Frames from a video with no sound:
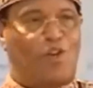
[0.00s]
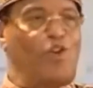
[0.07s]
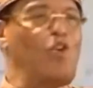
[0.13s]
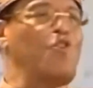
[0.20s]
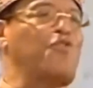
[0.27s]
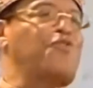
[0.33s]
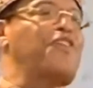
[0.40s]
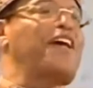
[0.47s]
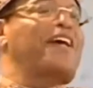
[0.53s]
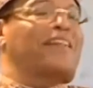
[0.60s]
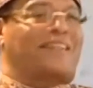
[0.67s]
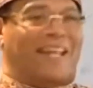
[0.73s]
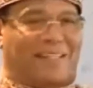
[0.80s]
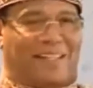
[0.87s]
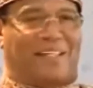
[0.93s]
You
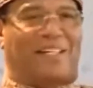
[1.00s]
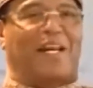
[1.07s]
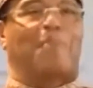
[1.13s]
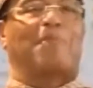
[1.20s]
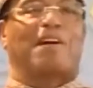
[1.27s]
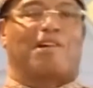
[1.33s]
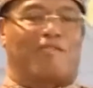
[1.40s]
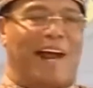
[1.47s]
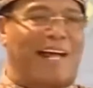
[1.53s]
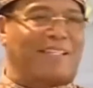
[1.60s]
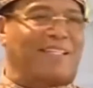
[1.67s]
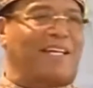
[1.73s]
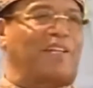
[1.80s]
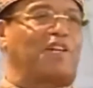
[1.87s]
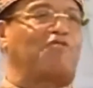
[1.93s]
think that the
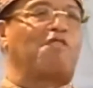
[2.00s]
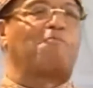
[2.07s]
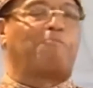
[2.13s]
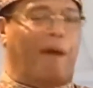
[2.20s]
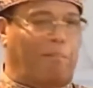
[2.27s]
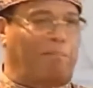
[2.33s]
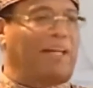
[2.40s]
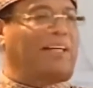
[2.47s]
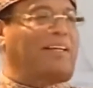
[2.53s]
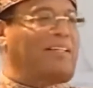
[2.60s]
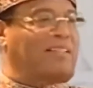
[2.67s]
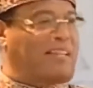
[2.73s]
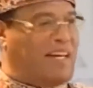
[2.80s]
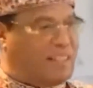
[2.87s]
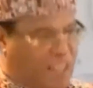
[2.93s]
Democrats and the
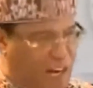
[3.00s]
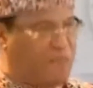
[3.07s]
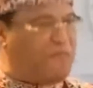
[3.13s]
Republicans are